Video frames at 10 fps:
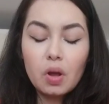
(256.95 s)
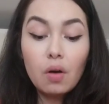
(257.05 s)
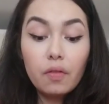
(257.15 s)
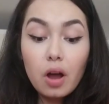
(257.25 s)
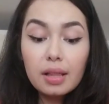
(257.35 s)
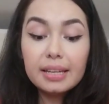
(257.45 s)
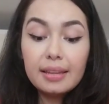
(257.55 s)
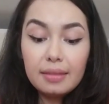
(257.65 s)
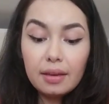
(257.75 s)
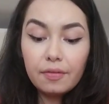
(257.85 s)
Overall, a
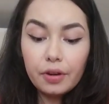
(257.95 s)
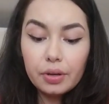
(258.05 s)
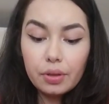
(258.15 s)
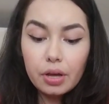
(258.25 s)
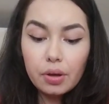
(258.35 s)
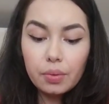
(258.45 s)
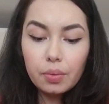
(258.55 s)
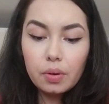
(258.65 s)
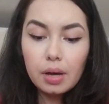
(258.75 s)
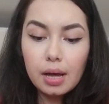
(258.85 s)
good thing for you
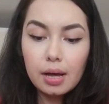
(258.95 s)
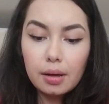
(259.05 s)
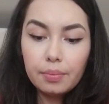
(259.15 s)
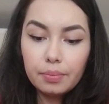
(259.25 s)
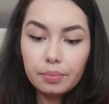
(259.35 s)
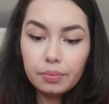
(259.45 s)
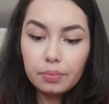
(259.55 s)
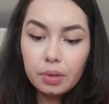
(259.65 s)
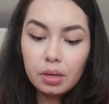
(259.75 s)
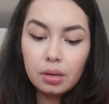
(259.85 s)
though,
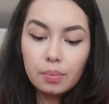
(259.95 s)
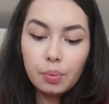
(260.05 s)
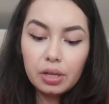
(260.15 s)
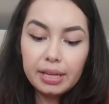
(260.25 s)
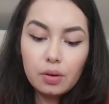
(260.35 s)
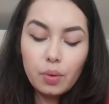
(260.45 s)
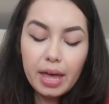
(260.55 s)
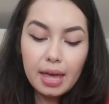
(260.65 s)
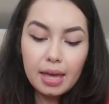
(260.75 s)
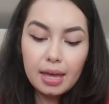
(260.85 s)
pulling
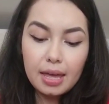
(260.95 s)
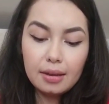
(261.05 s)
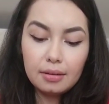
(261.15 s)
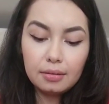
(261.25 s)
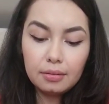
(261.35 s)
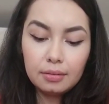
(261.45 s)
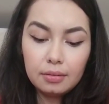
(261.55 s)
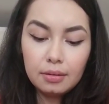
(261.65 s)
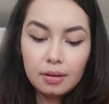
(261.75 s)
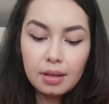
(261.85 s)
away
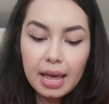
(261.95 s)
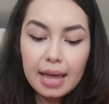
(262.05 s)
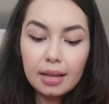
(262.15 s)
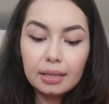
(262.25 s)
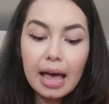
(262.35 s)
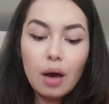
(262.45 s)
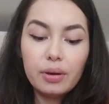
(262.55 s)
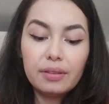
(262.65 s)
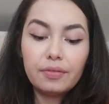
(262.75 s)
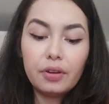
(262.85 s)
and
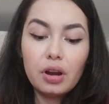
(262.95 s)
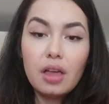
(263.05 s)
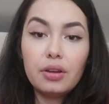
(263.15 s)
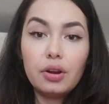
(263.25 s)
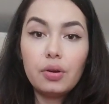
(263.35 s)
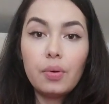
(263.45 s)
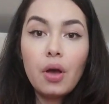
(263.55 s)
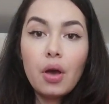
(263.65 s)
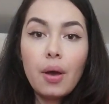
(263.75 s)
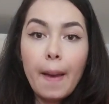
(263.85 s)
allowing for other
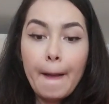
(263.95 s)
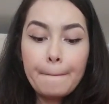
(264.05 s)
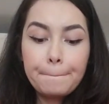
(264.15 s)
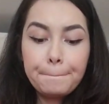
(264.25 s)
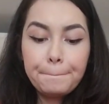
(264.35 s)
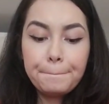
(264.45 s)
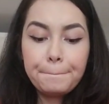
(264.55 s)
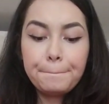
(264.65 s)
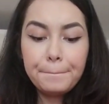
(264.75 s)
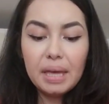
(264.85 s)

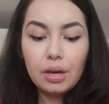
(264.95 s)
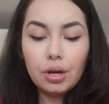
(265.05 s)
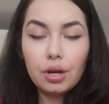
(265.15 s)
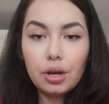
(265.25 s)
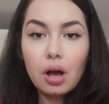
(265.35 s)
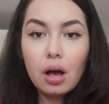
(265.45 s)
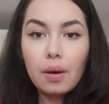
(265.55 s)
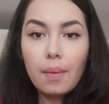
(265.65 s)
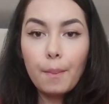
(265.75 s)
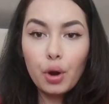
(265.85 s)
bigger,
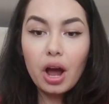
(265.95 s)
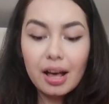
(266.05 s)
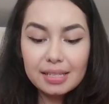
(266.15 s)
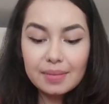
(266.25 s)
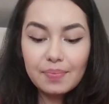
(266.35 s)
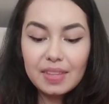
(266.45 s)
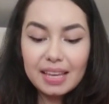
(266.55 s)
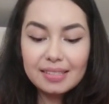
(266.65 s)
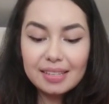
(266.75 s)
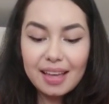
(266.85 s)
more awesome
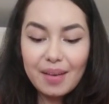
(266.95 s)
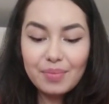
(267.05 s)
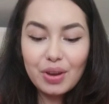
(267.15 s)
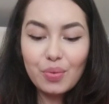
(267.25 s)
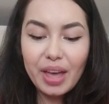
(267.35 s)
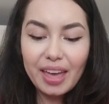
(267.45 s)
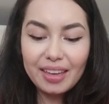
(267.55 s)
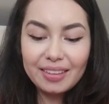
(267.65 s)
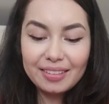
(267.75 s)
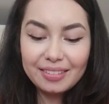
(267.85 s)
things to come your
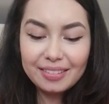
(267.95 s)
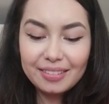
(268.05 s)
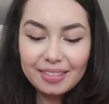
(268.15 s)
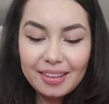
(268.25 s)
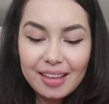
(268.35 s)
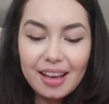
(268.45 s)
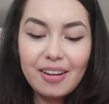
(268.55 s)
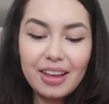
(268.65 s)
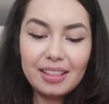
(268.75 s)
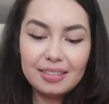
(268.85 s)
way.
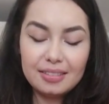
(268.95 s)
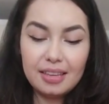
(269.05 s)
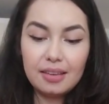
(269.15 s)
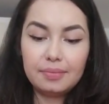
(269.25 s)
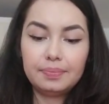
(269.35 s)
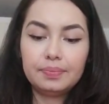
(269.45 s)
All right, let's see.